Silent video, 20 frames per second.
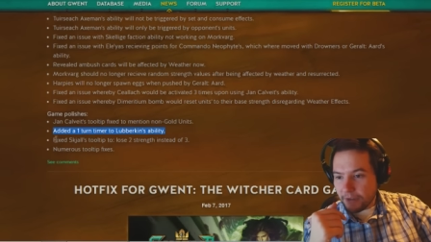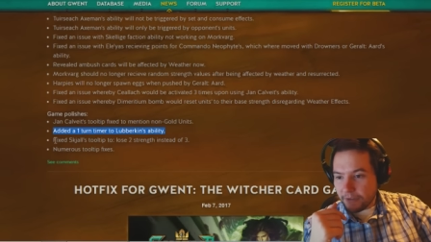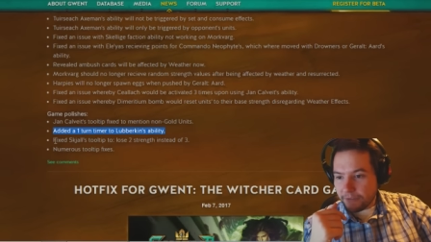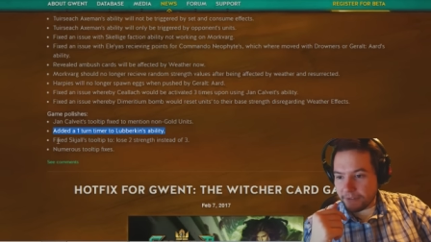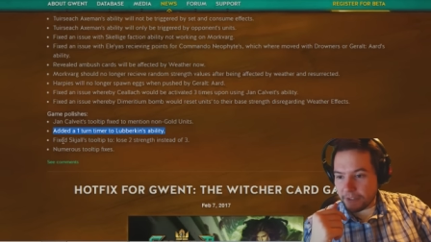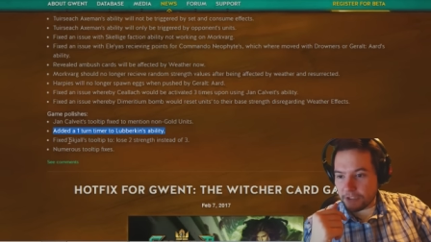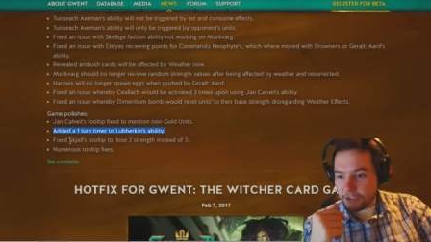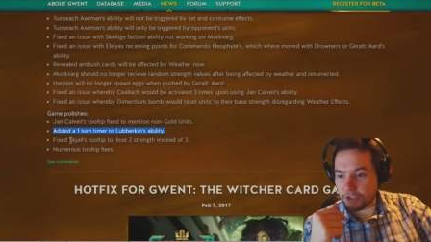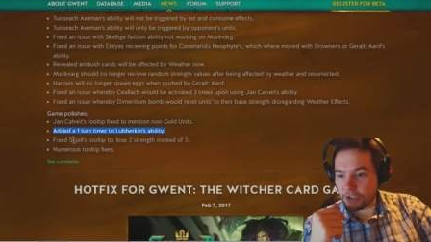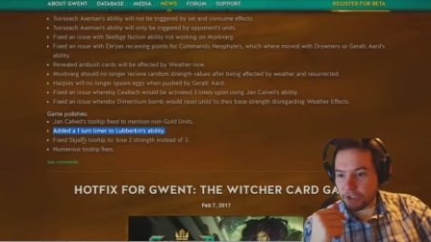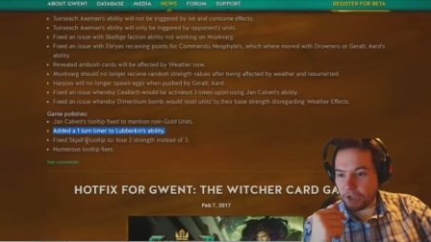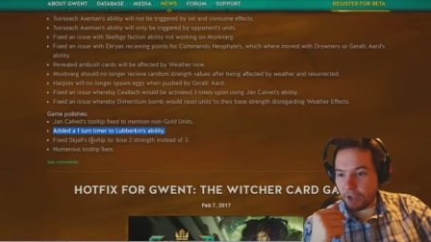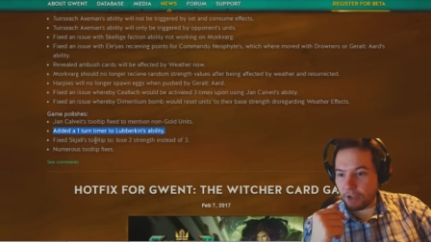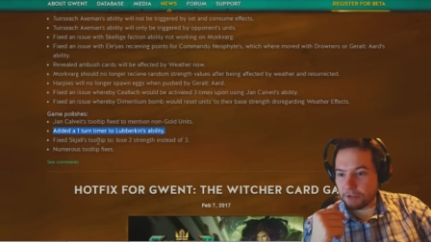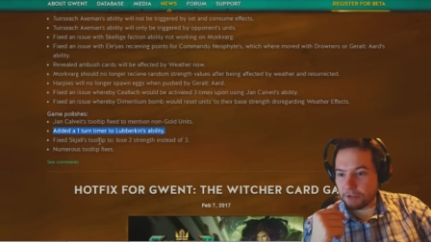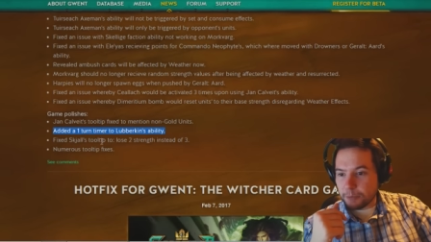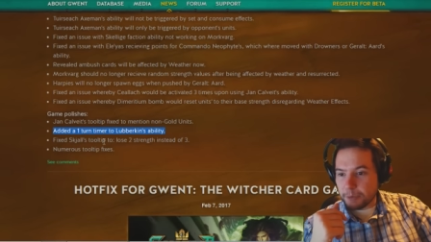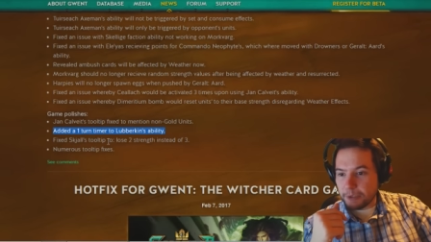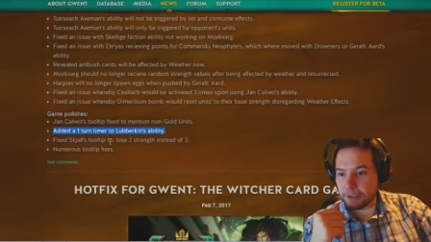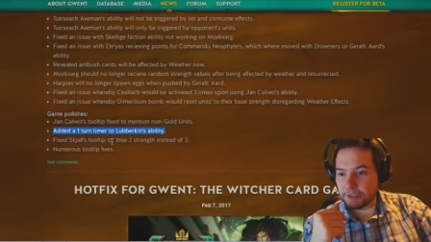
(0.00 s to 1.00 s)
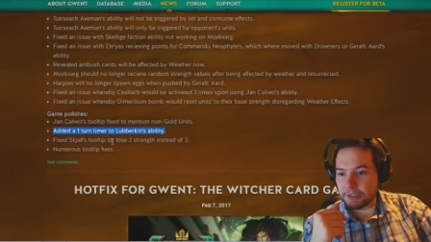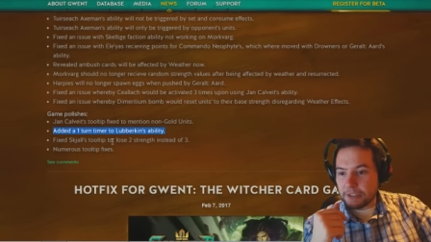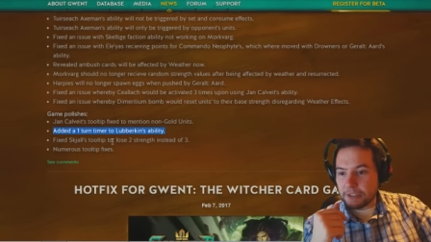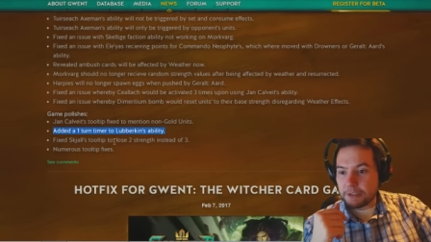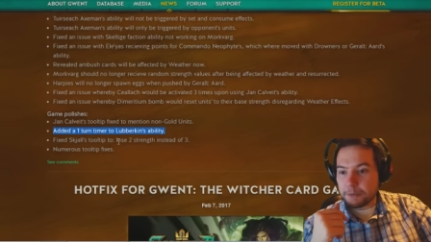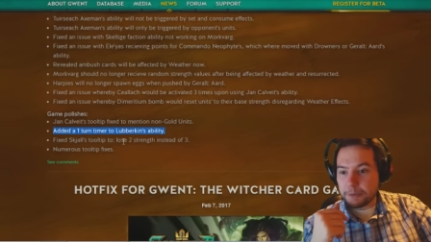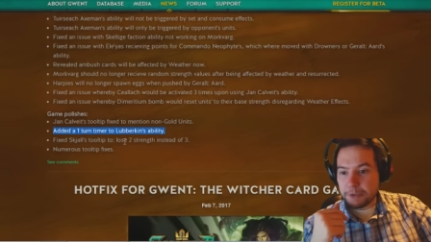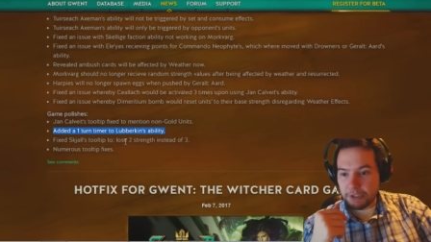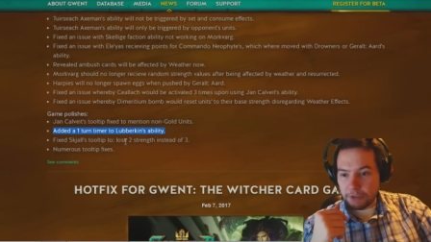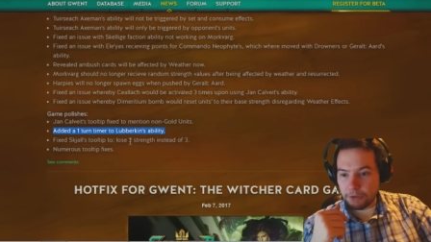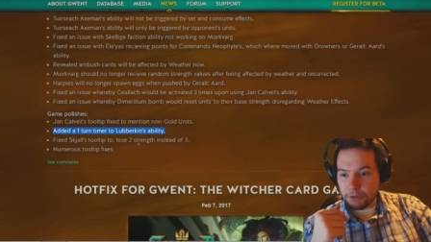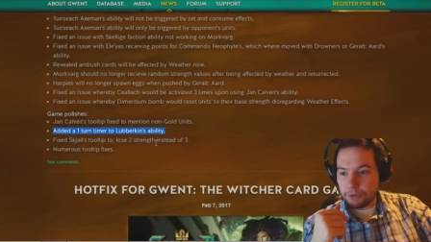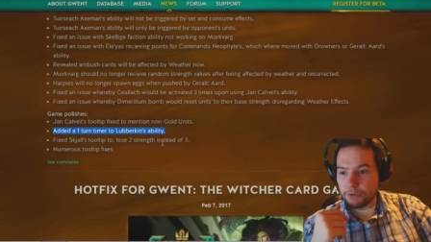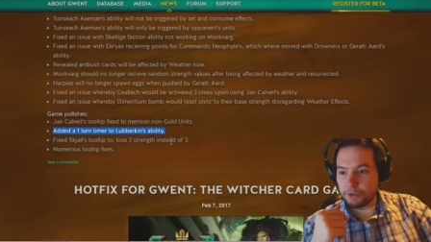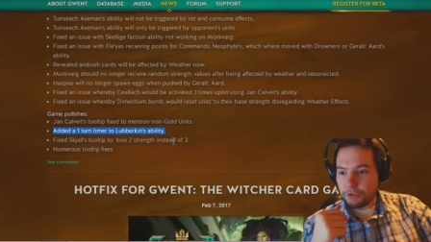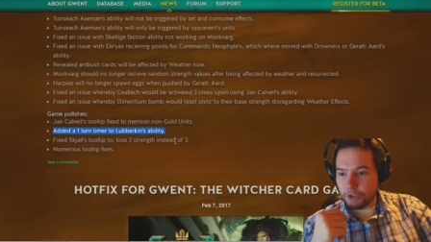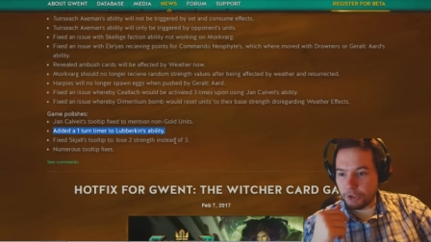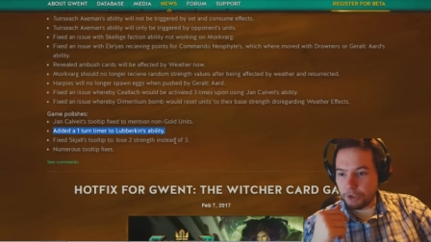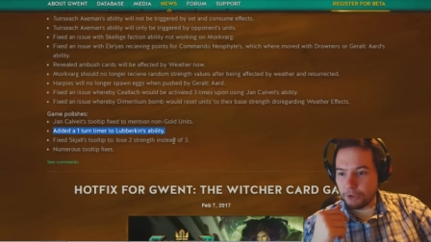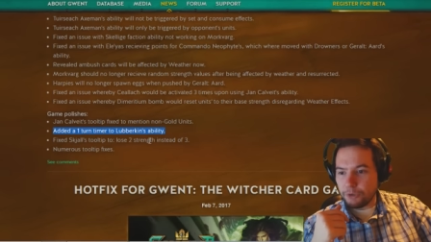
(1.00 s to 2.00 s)
Fixed Skarl's ability to
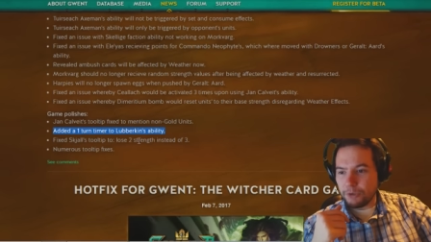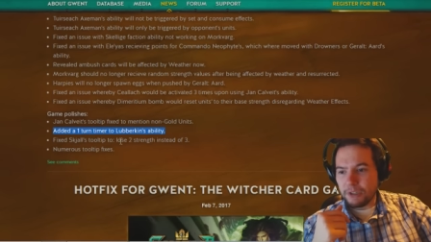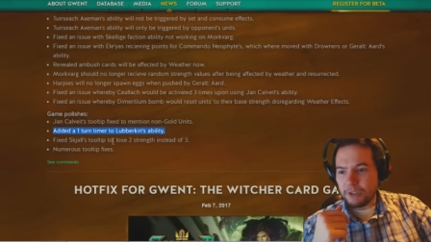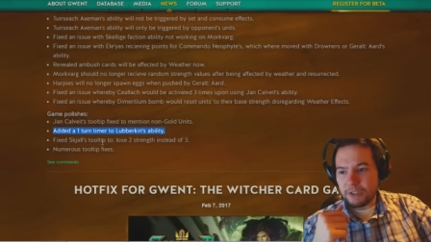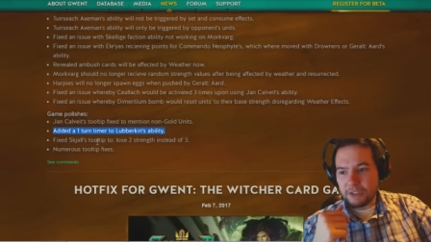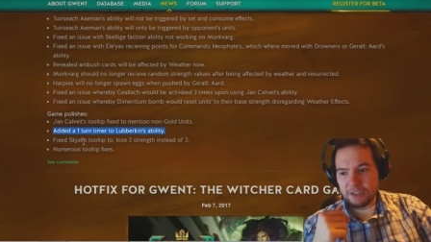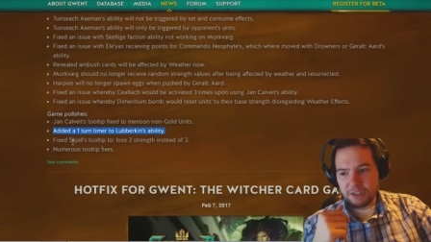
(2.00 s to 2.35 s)
lose 2.